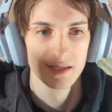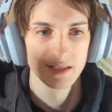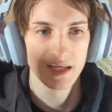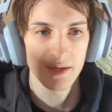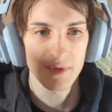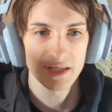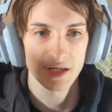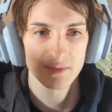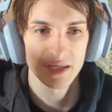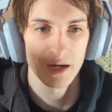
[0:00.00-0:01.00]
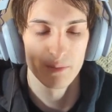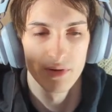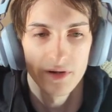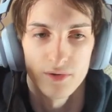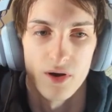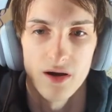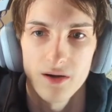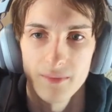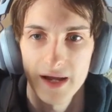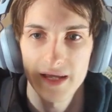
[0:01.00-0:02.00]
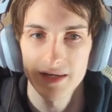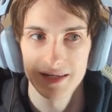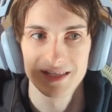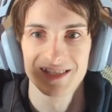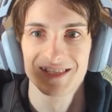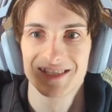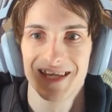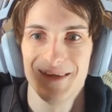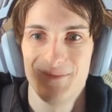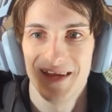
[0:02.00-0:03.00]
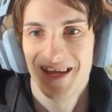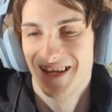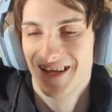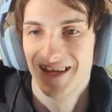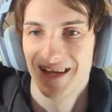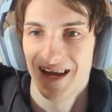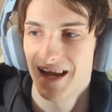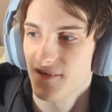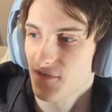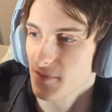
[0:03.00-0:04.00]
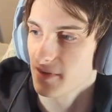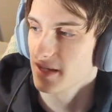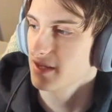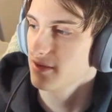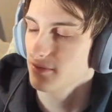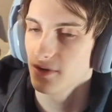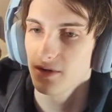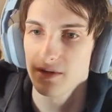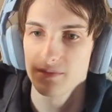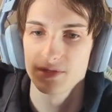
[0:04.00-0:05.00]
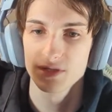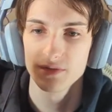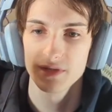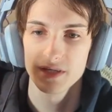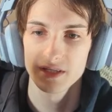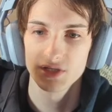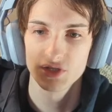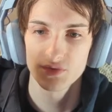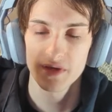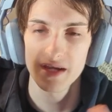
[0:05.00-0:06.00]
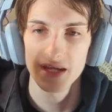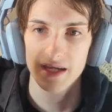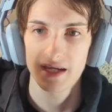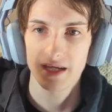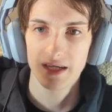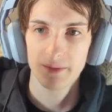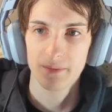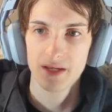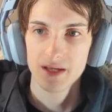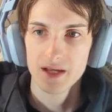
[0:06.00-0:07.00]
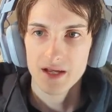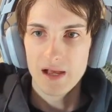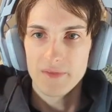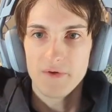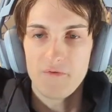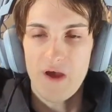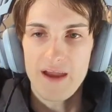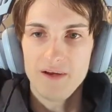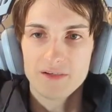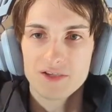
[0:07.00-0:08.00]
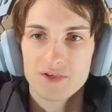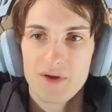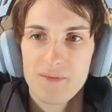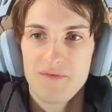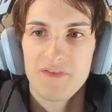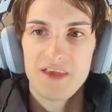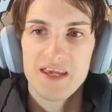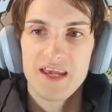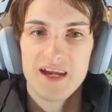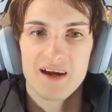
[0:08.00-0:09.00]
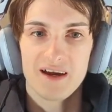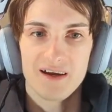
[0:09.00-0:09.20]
CB jump scare. Boo. Oh my goodness, it's CB. Hi everybody. Welcome to the stream. The final stream of the year.